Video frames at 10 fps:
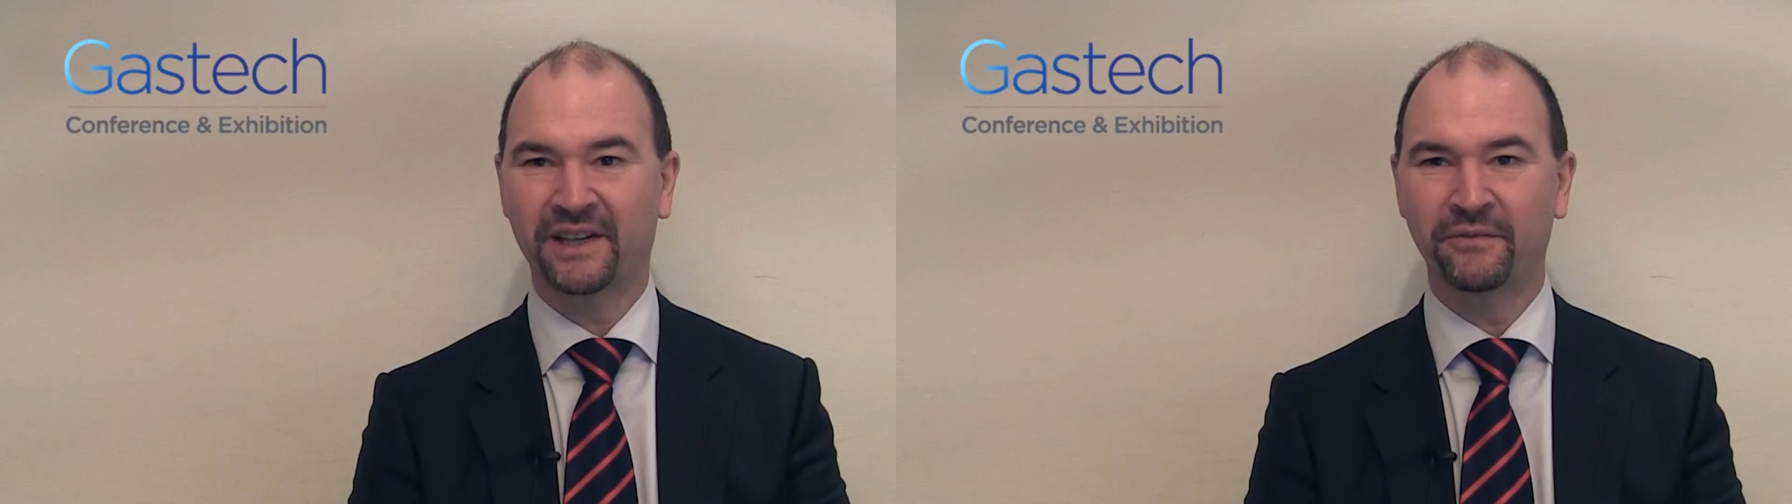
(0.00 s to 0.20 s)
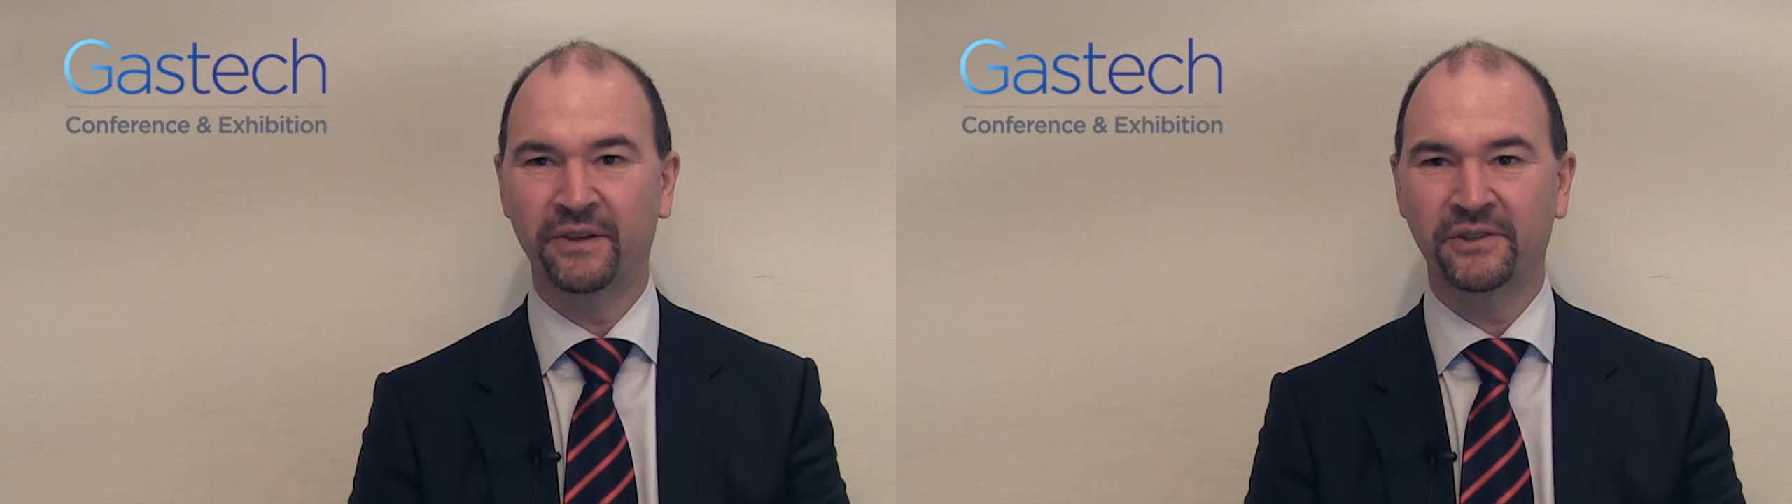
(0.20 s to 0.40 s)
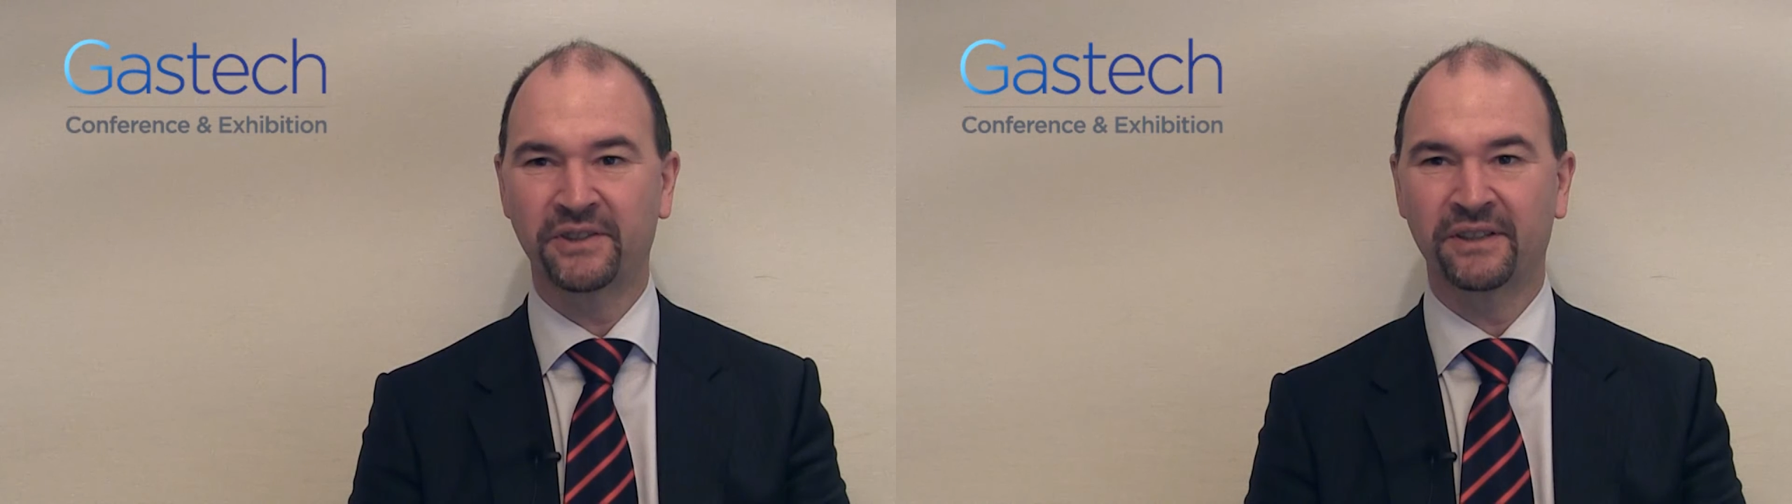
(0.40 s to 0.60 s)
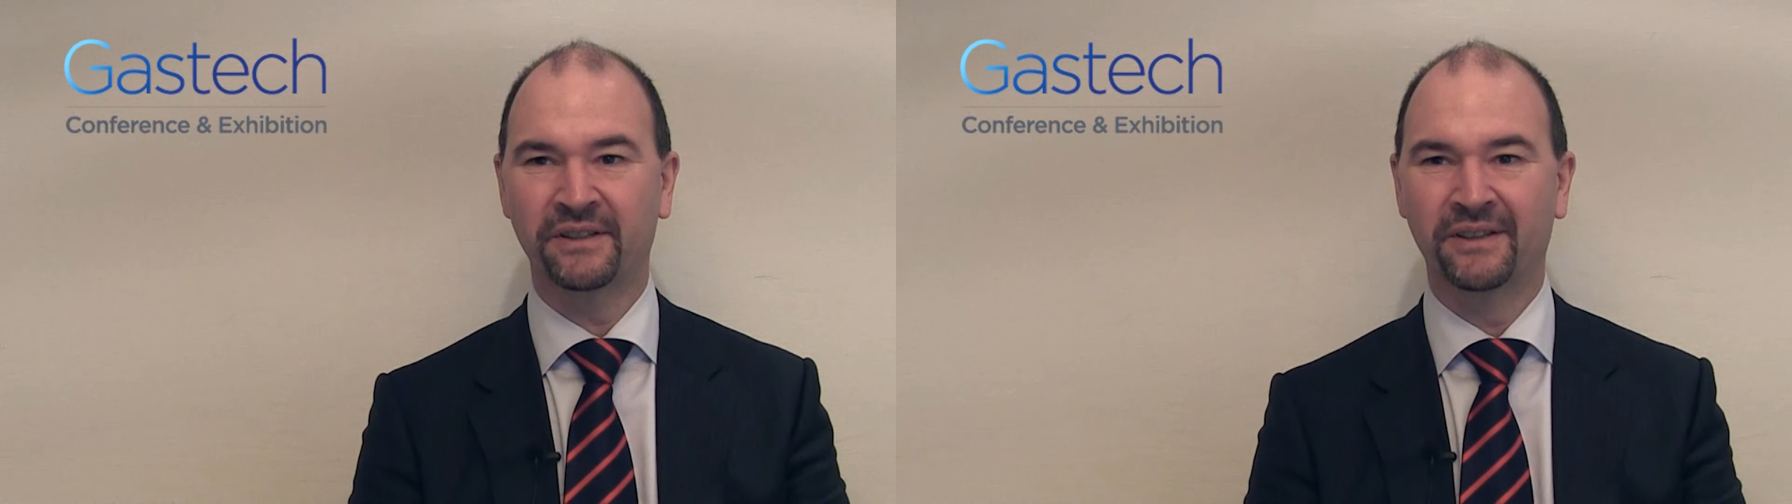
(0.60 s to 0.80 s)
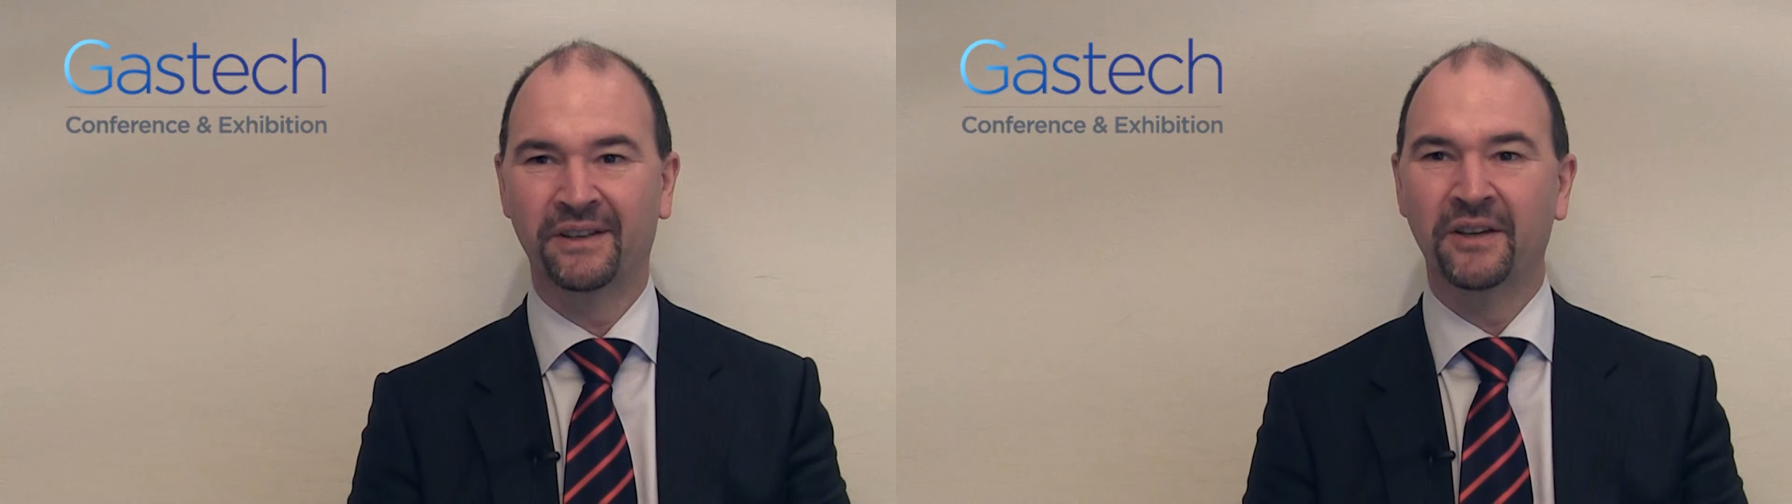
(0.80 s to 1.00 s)
advocacy,
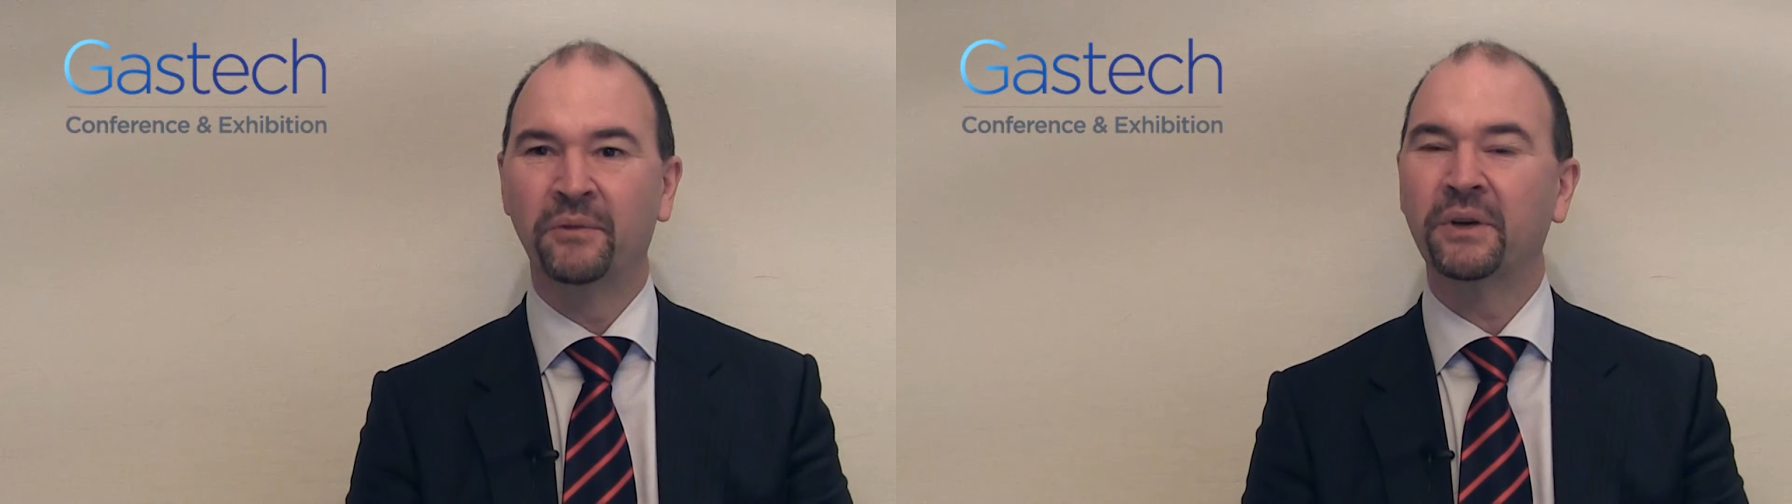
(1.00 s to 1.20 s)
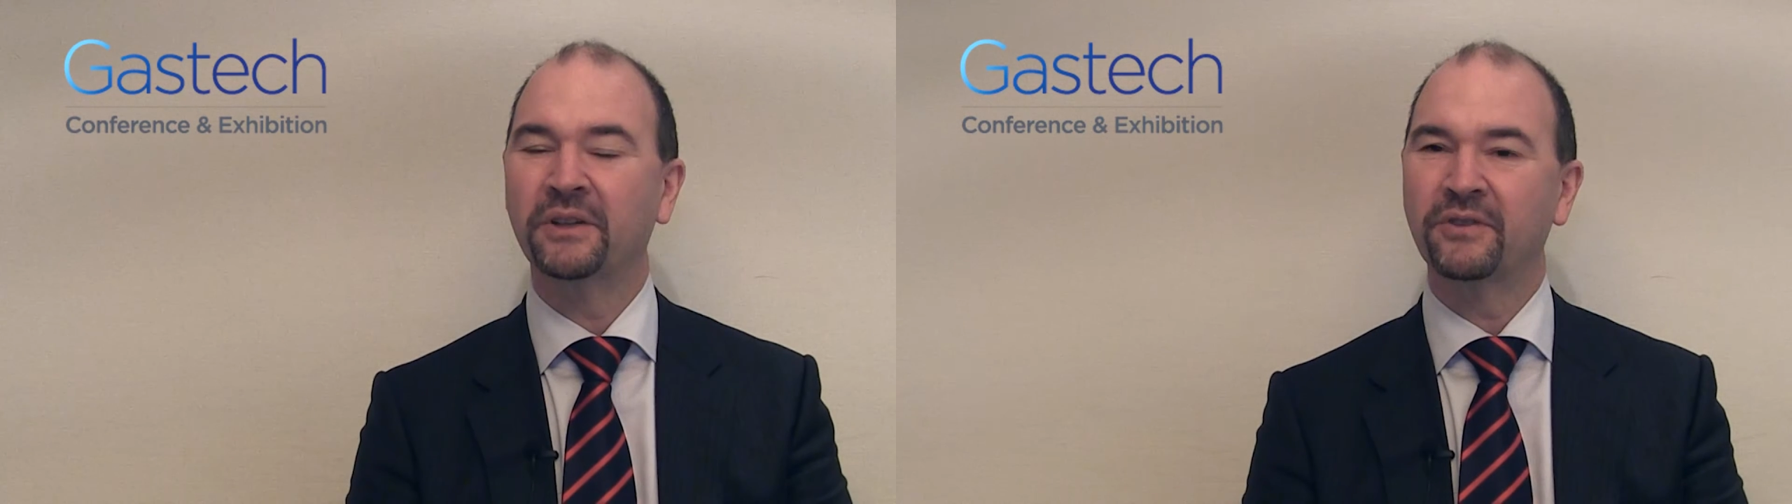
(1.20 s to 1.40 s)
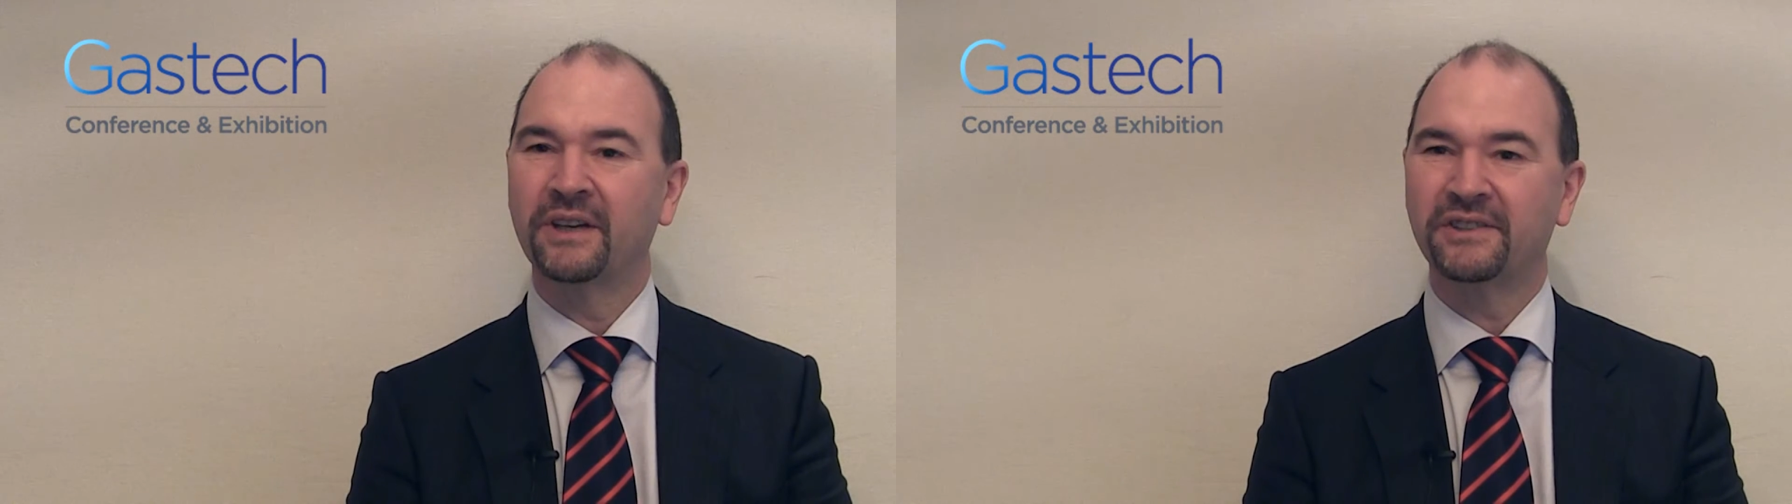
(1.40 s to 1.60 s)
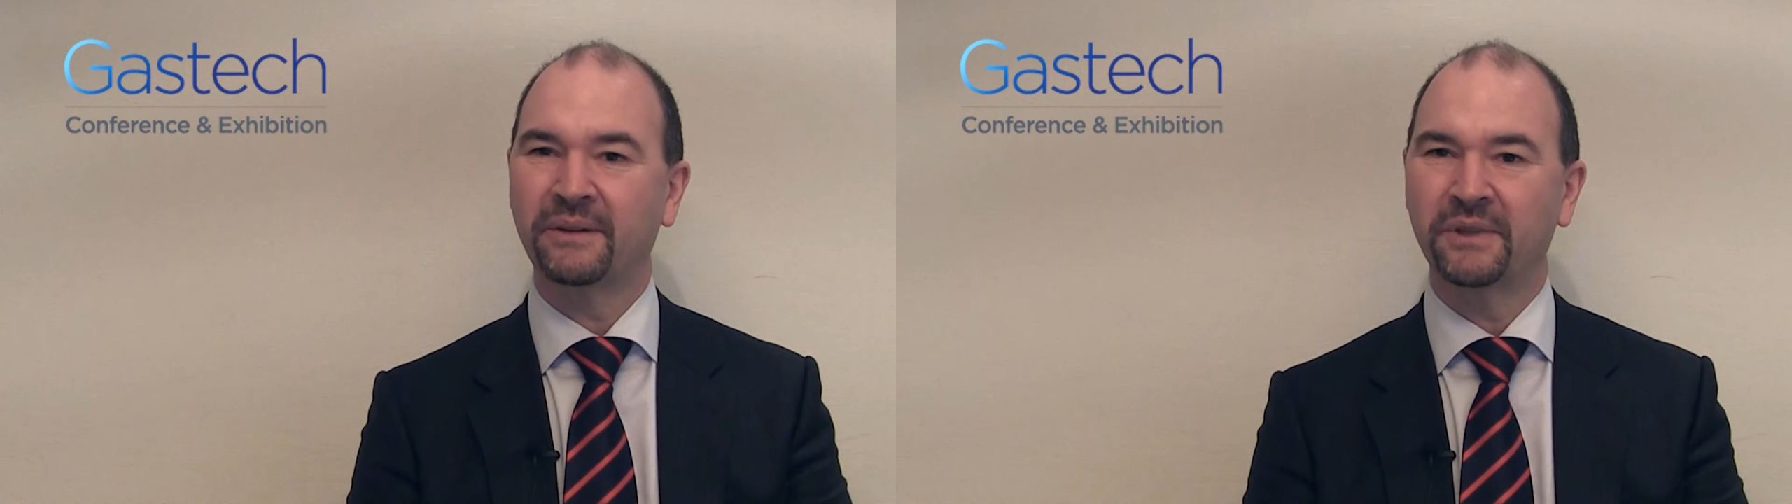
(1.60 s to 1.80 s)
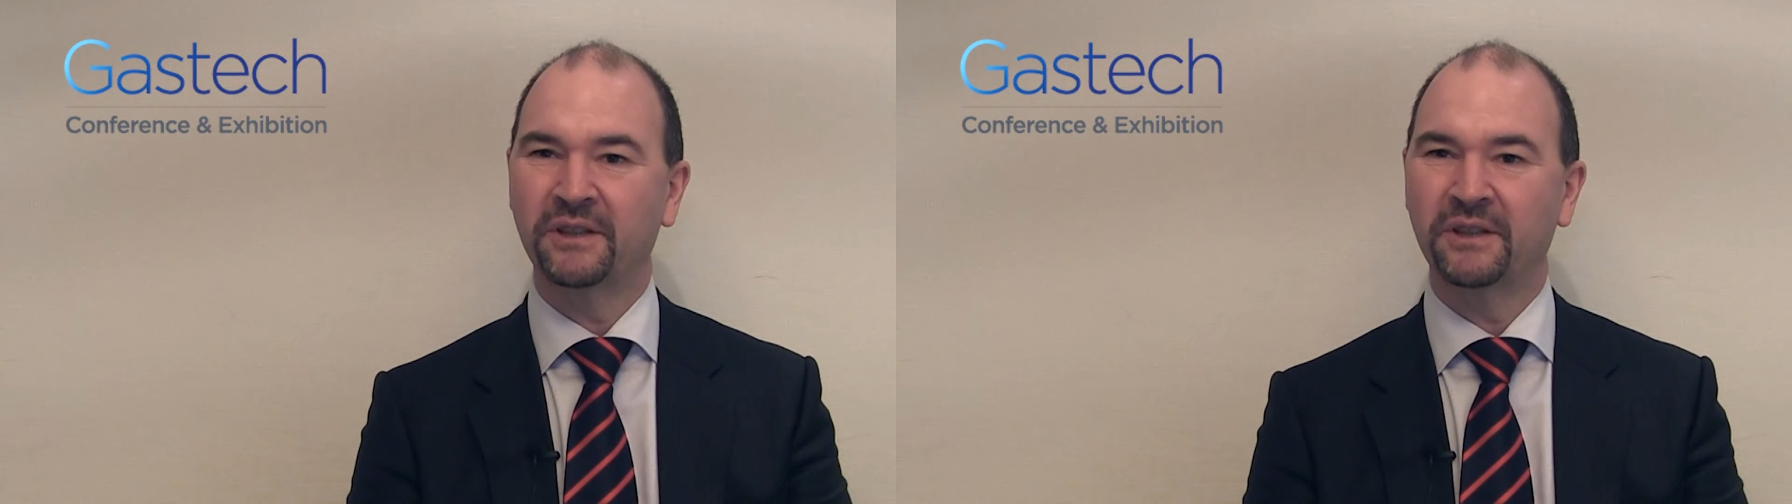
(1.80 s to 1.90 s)
but it's really something